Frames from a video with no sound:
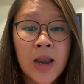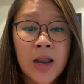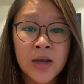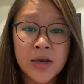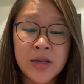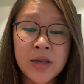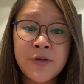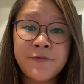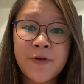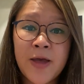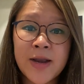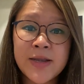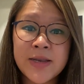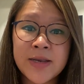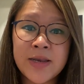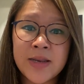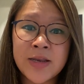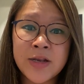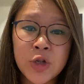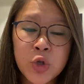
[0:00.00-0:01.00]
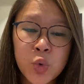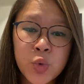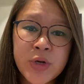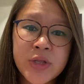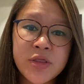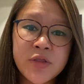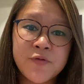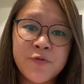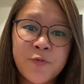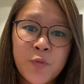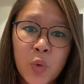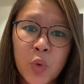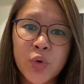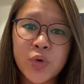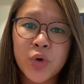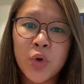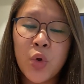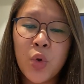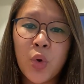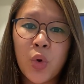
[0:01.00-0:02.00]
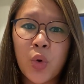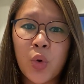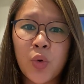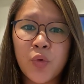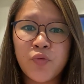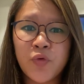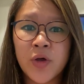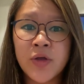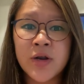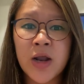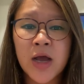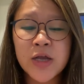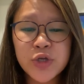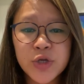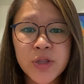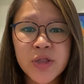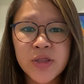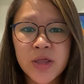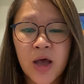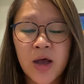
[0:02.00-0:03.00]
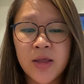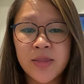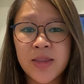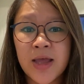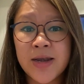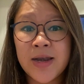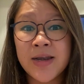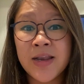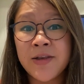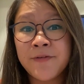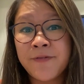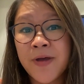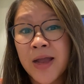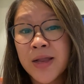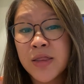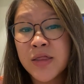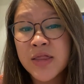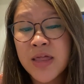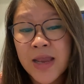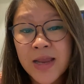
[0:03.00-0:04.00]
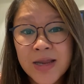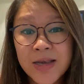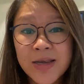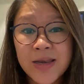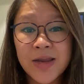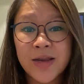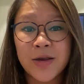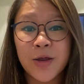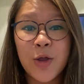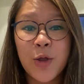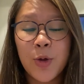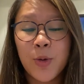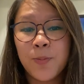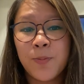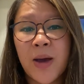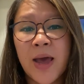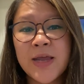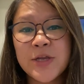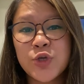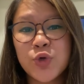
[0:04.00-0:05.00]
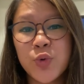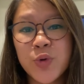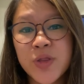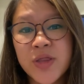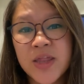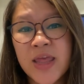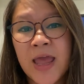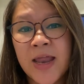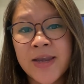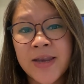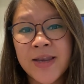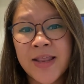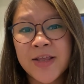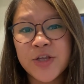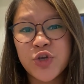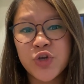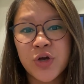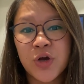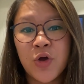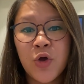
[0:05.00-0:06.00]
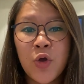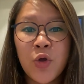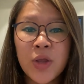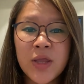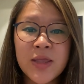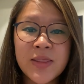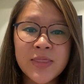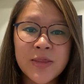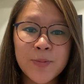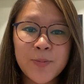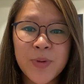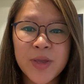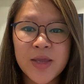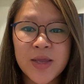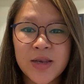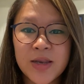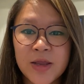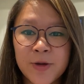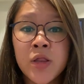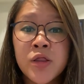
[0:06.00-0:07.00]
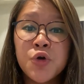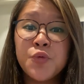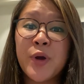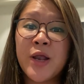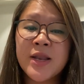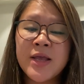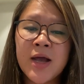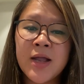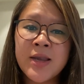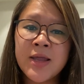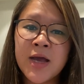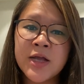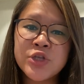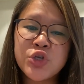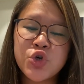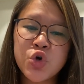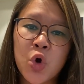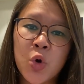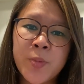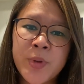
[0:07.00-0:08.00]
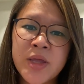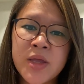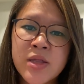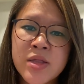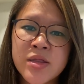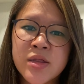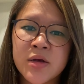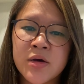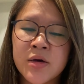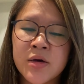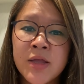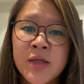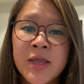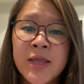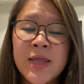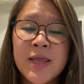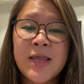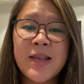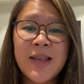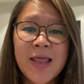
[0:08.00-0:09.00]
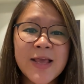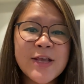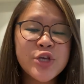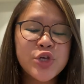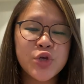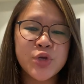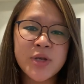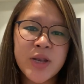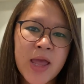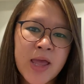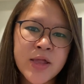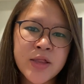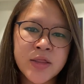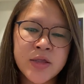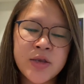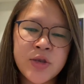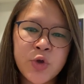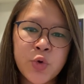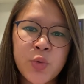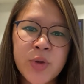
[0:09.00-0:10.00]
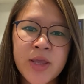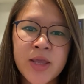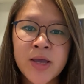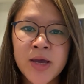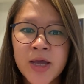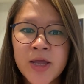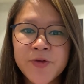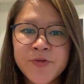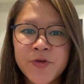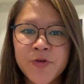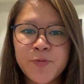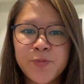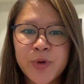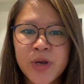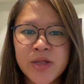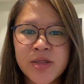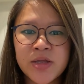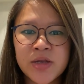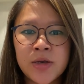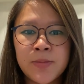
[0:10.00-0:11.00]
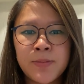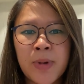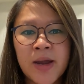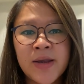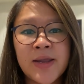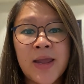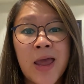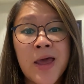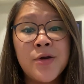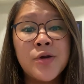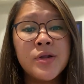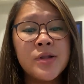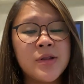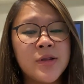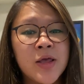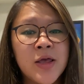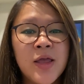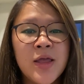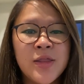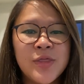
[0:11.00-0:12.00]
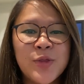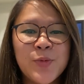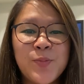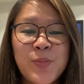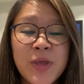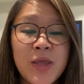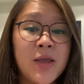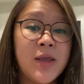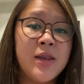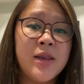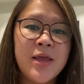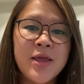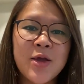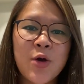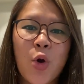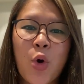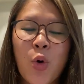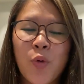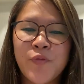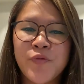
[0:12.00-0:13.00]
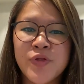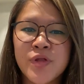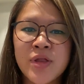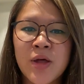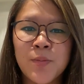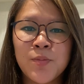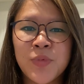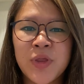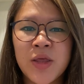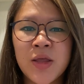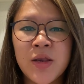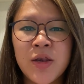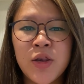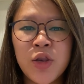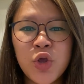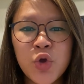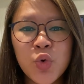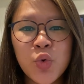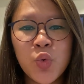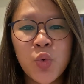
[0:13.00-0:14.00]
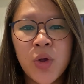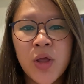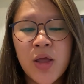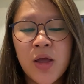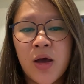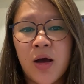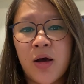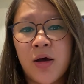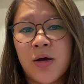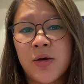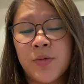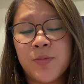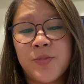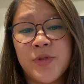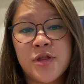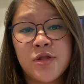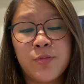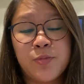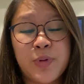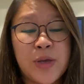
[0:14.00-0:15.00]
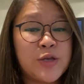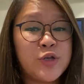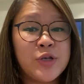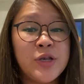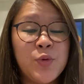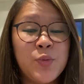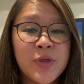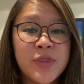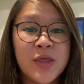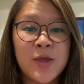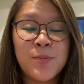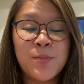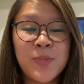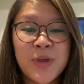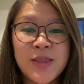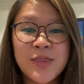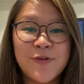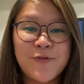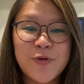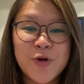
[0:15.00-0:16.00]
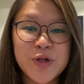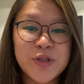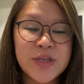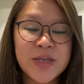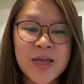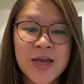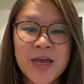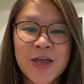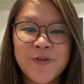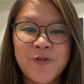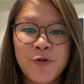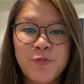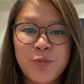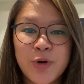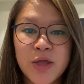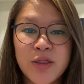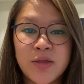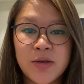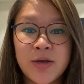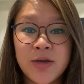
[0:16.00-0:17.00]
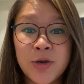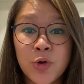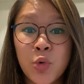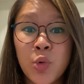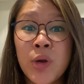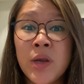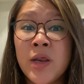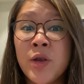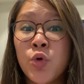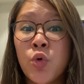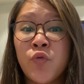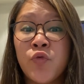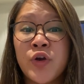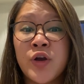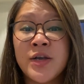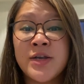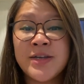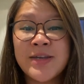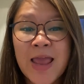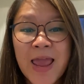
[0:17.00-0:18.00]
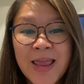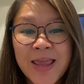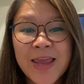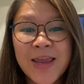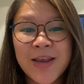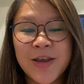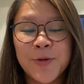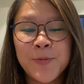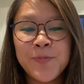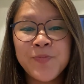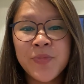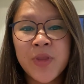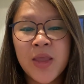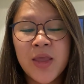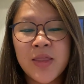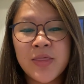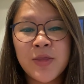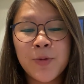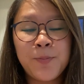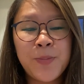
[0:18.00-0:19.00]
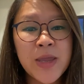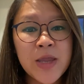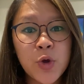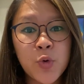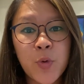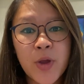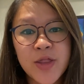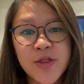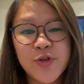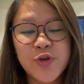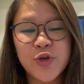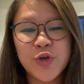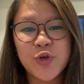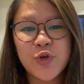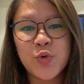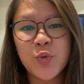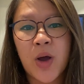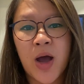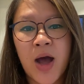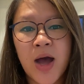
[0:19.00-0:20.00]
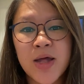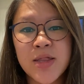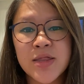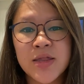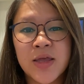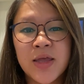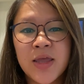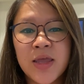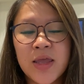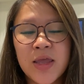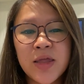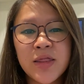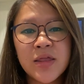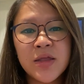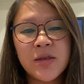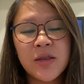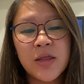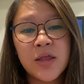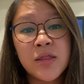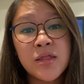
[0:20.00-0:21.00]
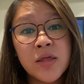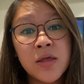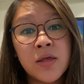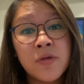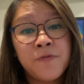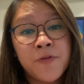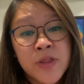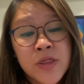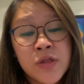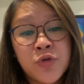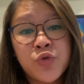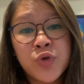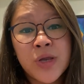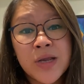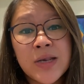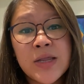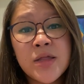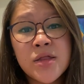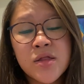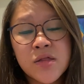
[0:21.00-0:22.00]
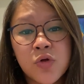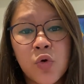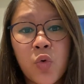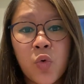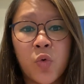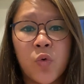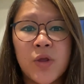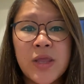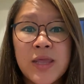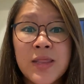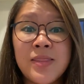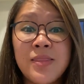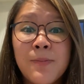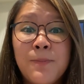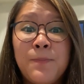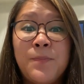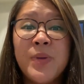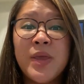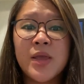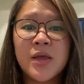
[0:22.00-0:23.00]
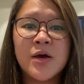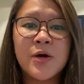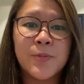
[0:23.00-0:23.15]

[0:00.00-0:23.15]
in fact, it included the vote of Rajasthan that had in fact seconded Bhaichung's candidature in the beginning. So while Kalyan Chaubey's election as the new AIFF president might herald the beginning of something new, especially with him being the first AIFF president in over a decade, the big question to ask is if it's really so in the bigger